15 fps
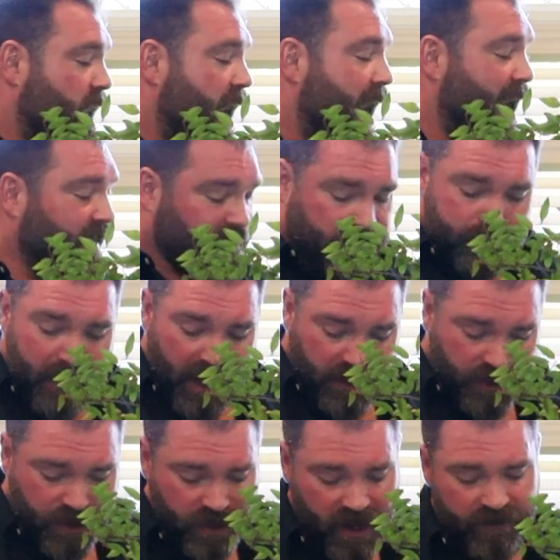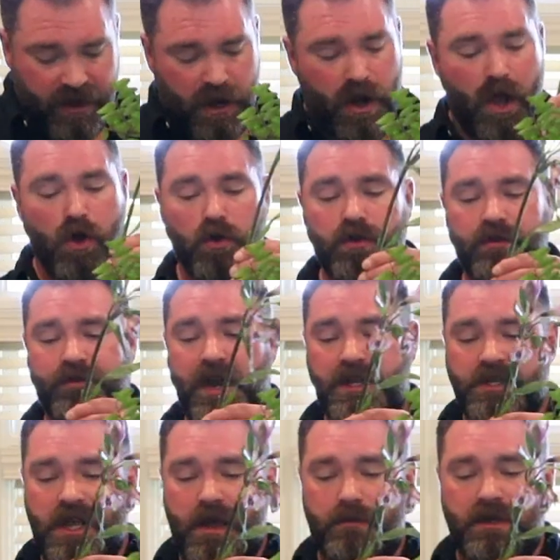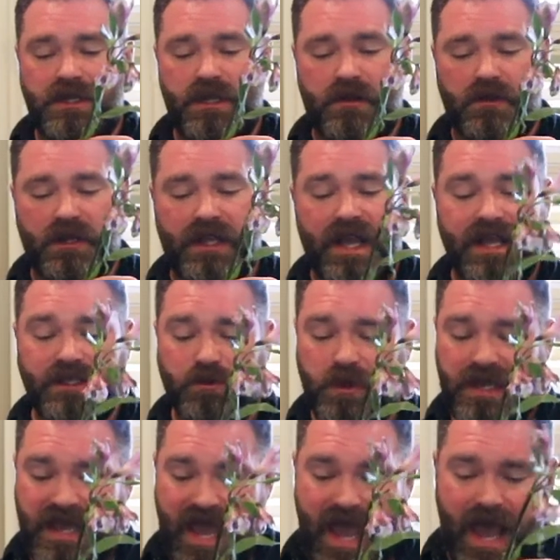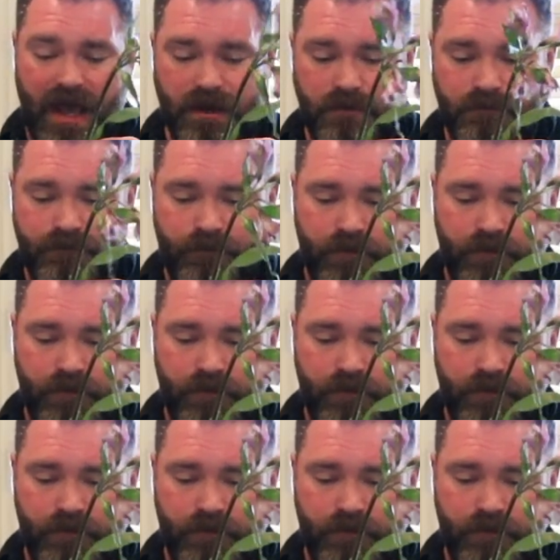as much of our own fresh cut material as we can,